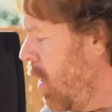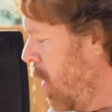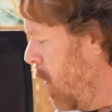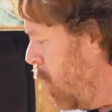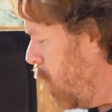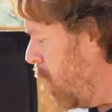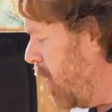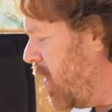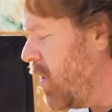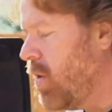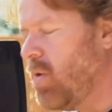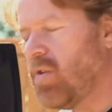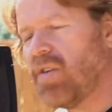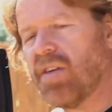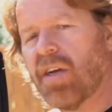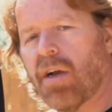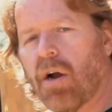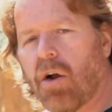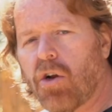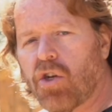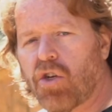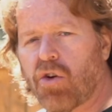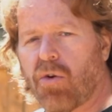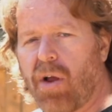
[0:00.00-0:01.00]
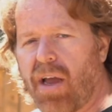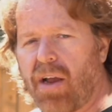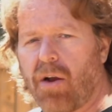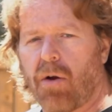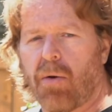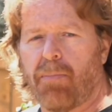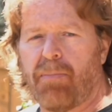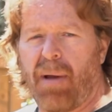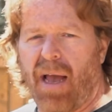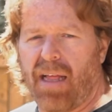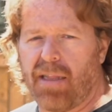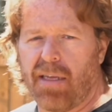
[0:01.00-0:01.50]
We're using our Traeger
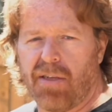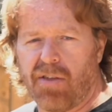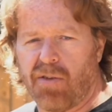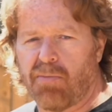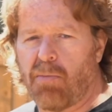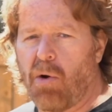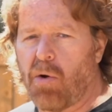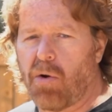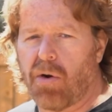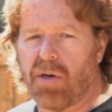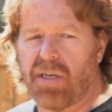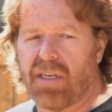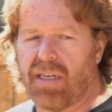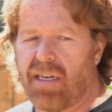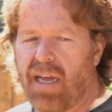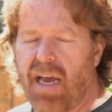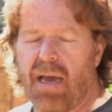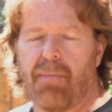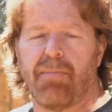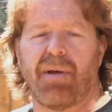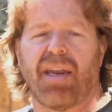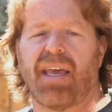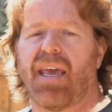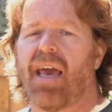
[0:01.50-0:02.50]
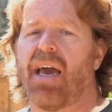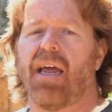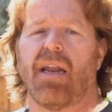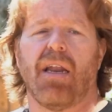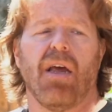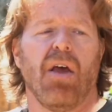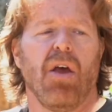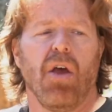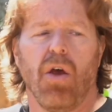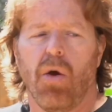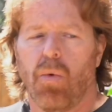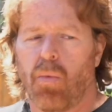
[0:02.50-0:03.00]
pellet smoker today, but again,
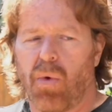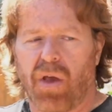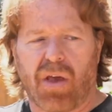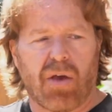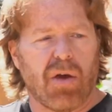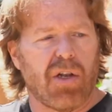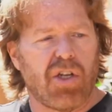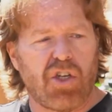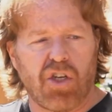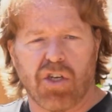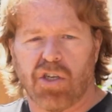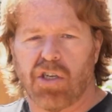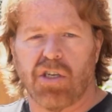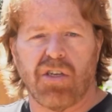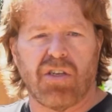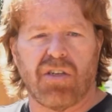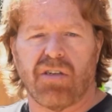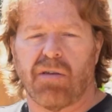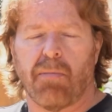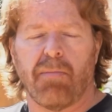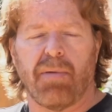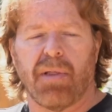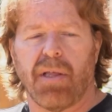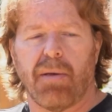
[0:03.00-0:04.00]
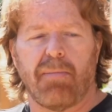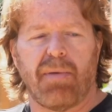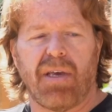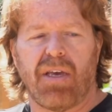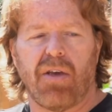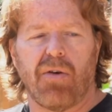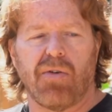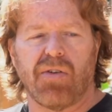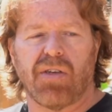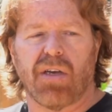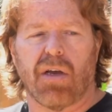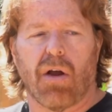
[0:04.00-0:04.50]
we could just as simply be
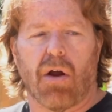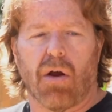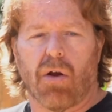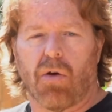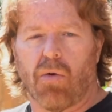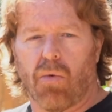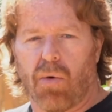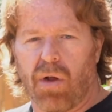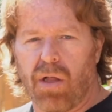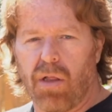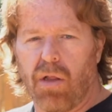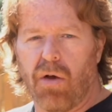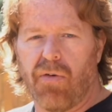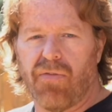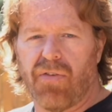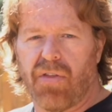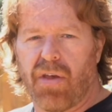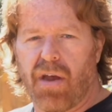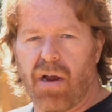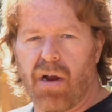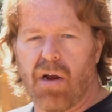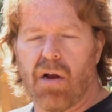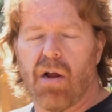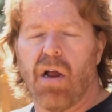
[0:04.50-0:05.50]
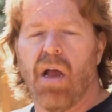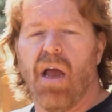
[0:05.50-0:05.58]
using our grill over there,